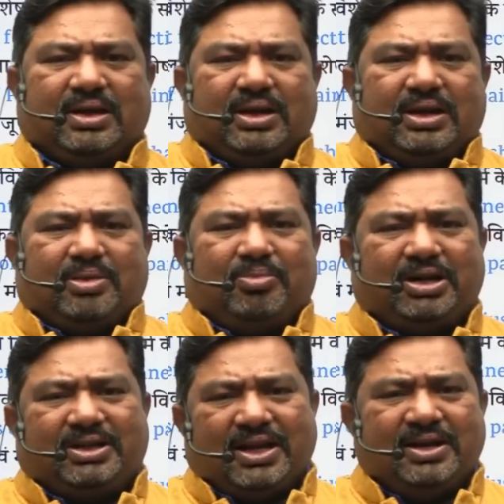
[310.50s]
But
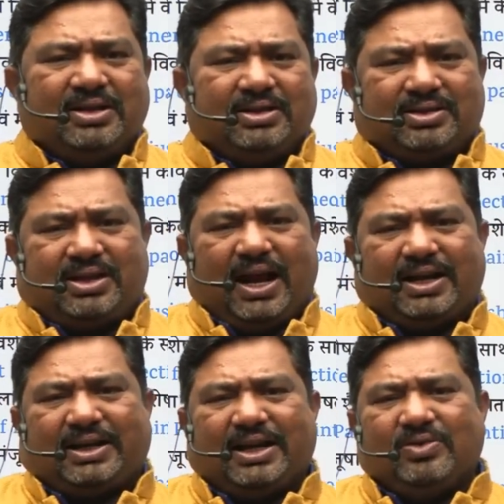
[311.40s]
then that
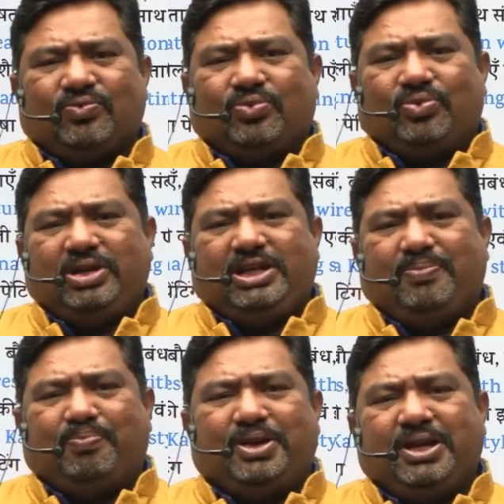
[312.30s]
can only
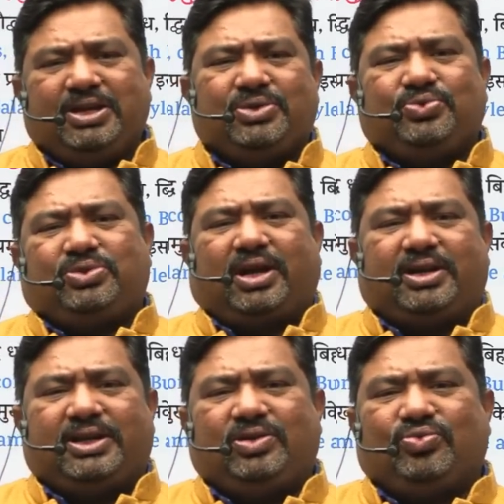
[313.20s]
bring you
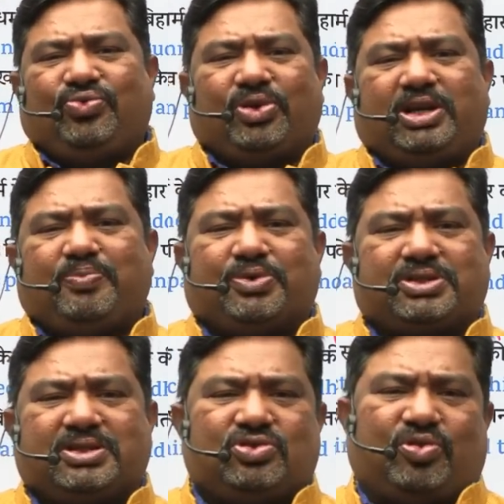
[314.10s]
30 to
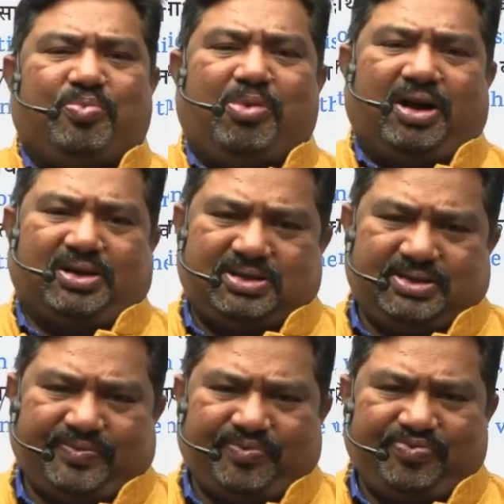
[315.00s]
40% of marks.
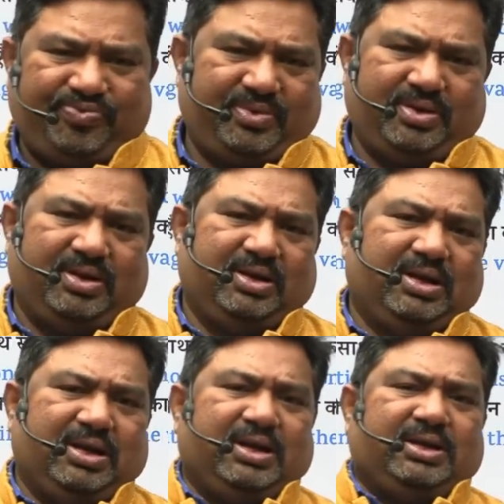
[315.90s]

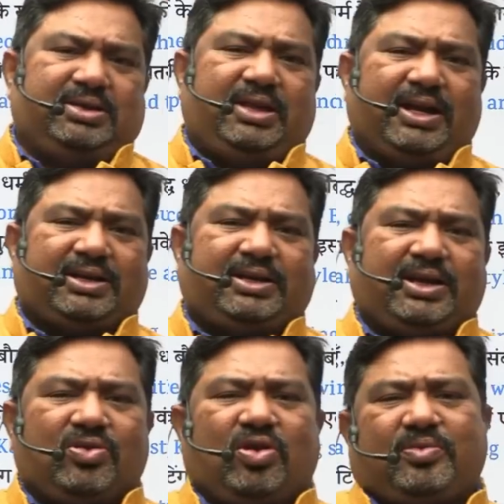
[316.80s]
that
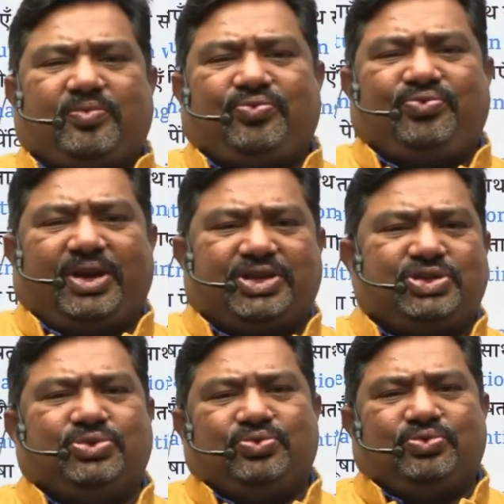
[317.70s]
cannot fetch
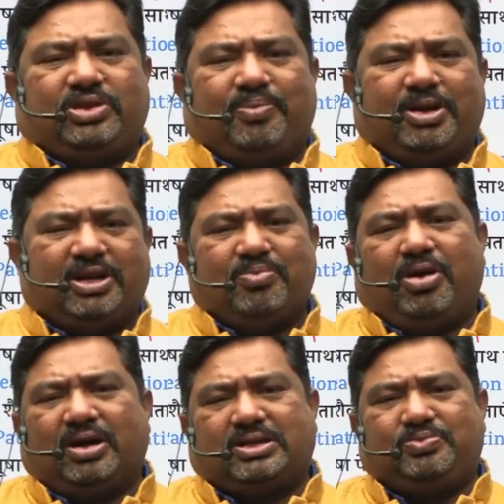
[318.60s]
you the better
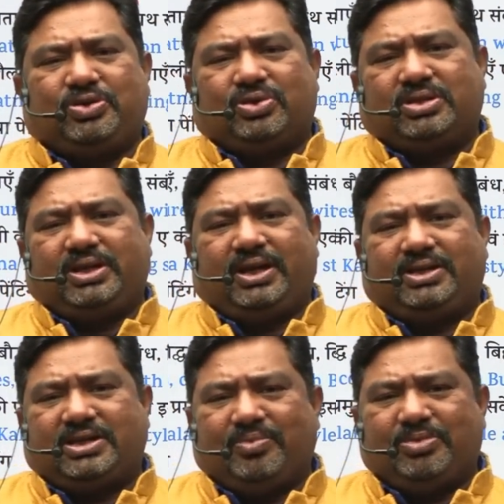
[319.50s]
marks, because
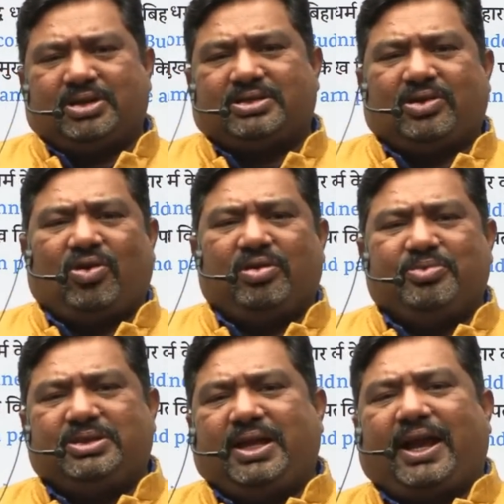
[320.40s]
examiners are always
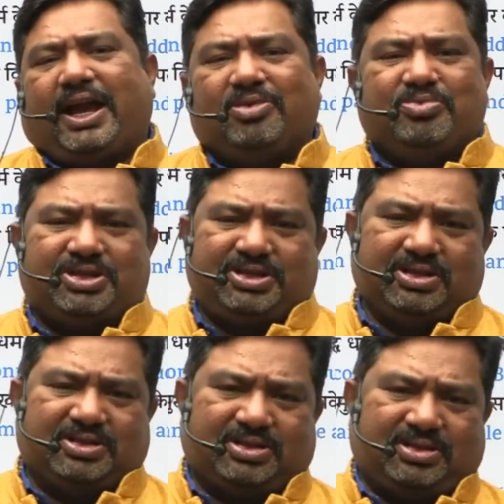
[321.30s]
the
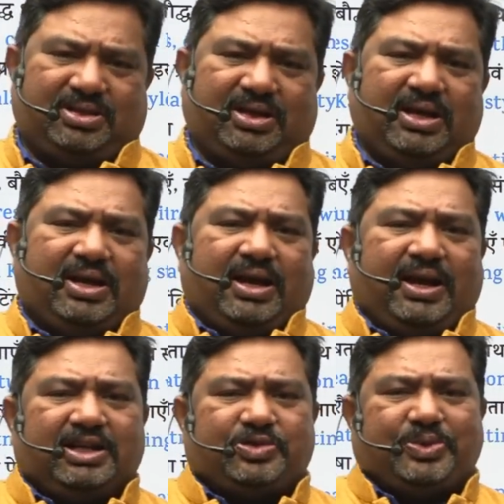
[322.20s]
academicians, and
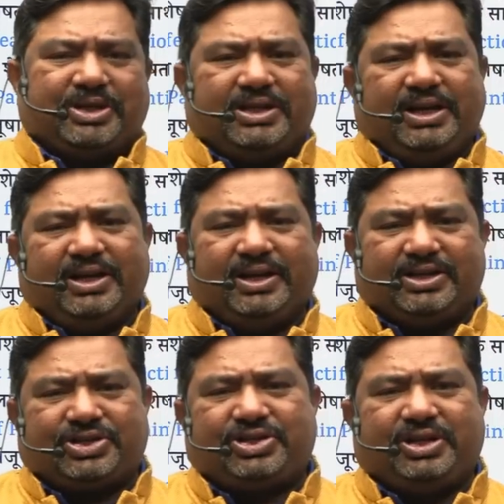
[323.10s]
especially in
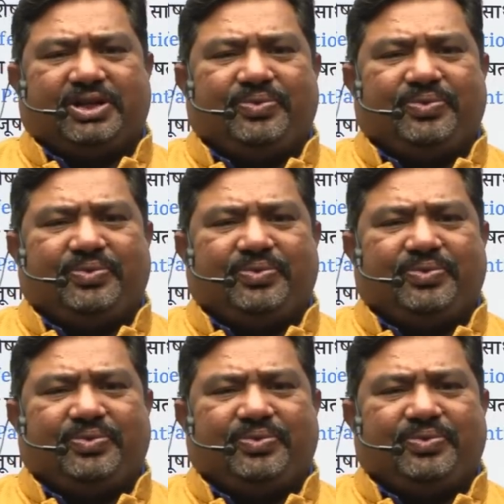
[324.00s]
history,